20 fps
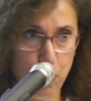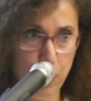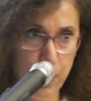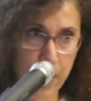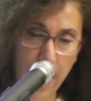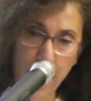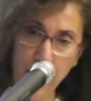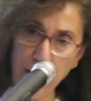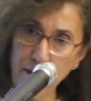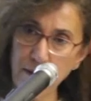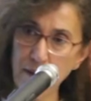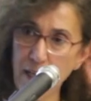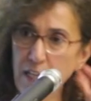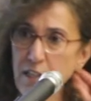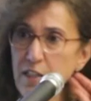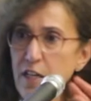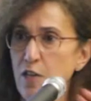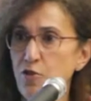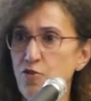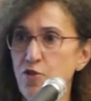today
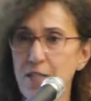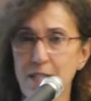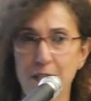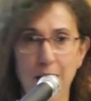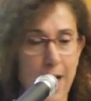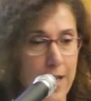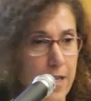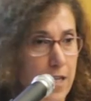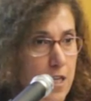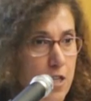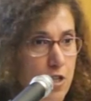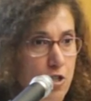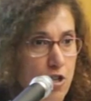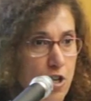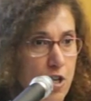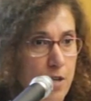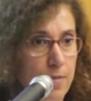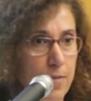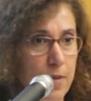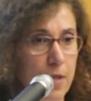in countries like
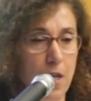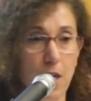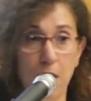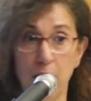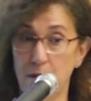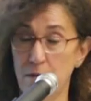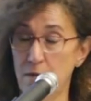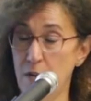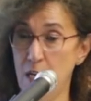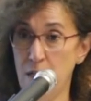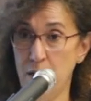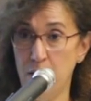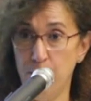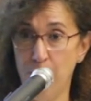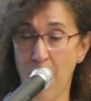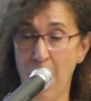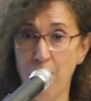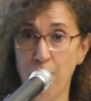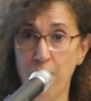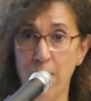Egypt, in, in
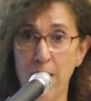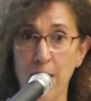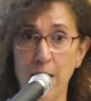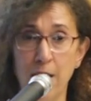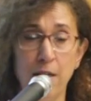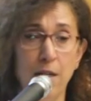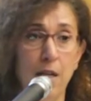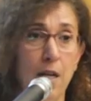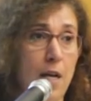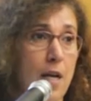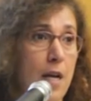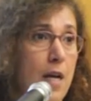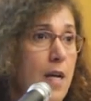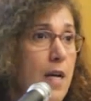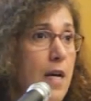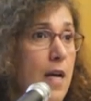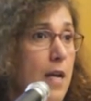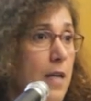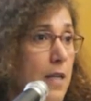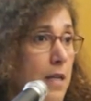Bahrain,
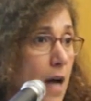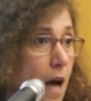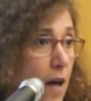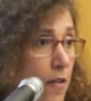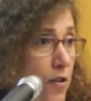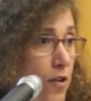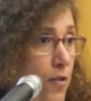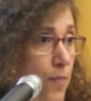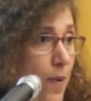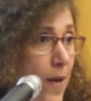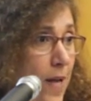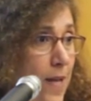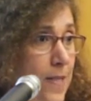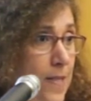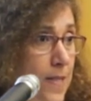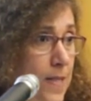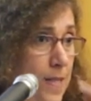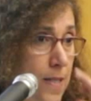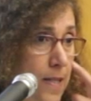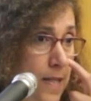in other
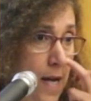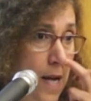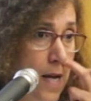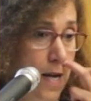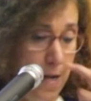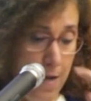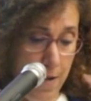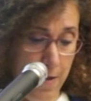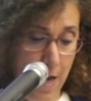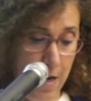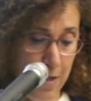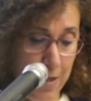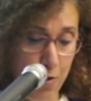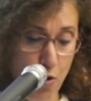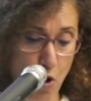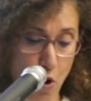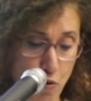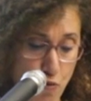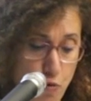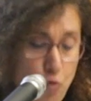places, there is
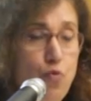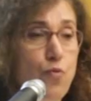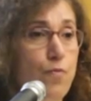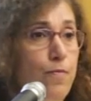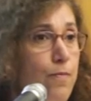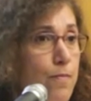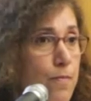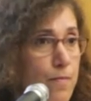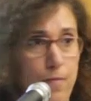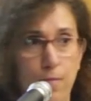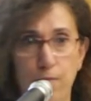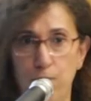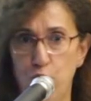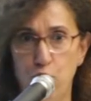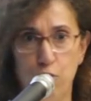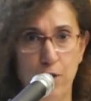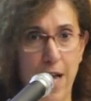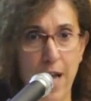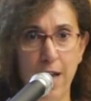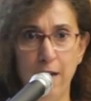no room
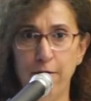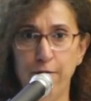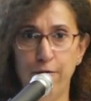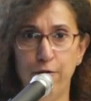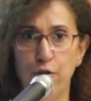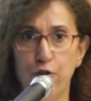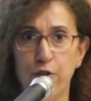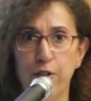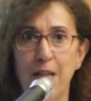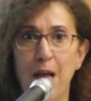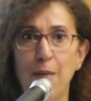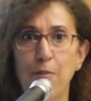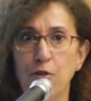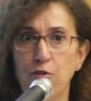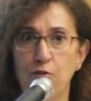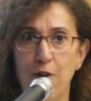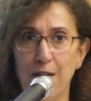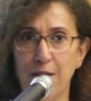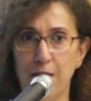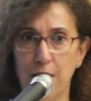today for
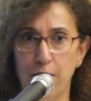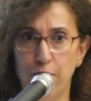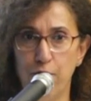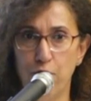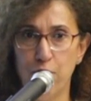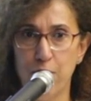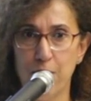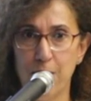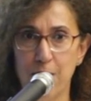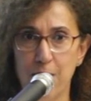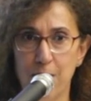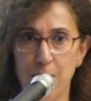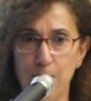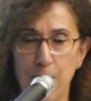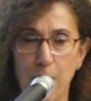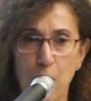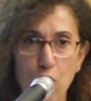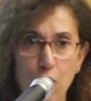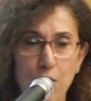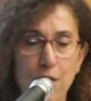democratic forces
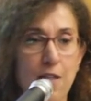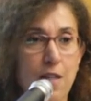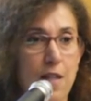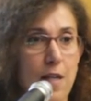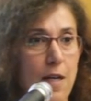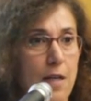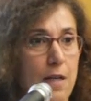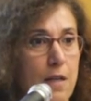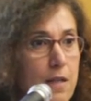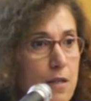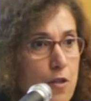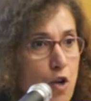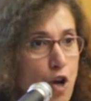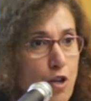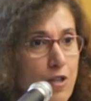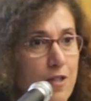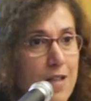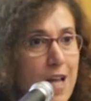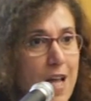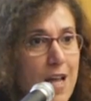because the
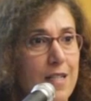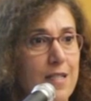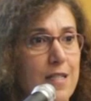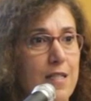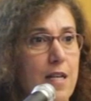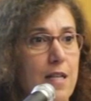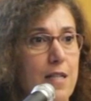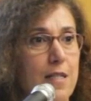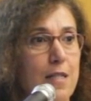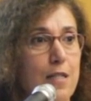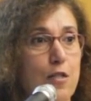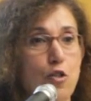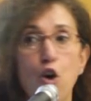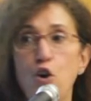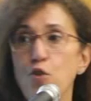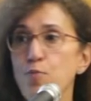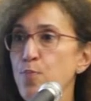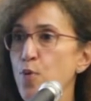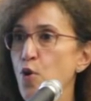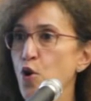context is
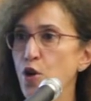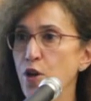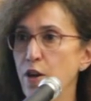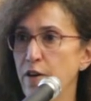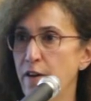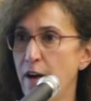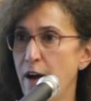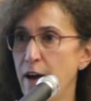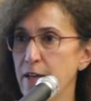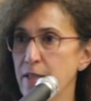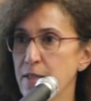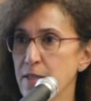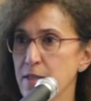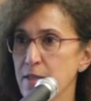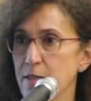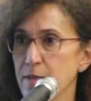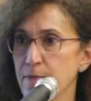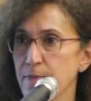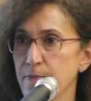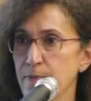so polarized,